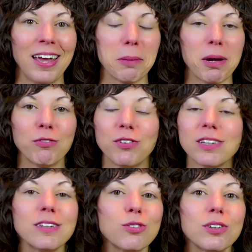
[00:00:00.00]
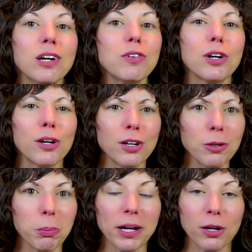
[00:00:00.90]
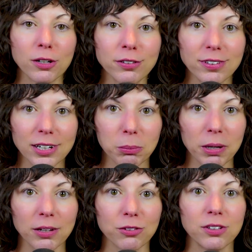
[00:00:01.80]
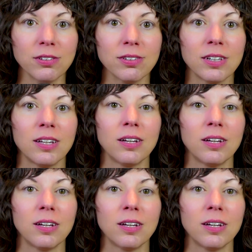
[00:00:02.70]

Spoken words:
and my feelings are never hurt by her setting boundaries.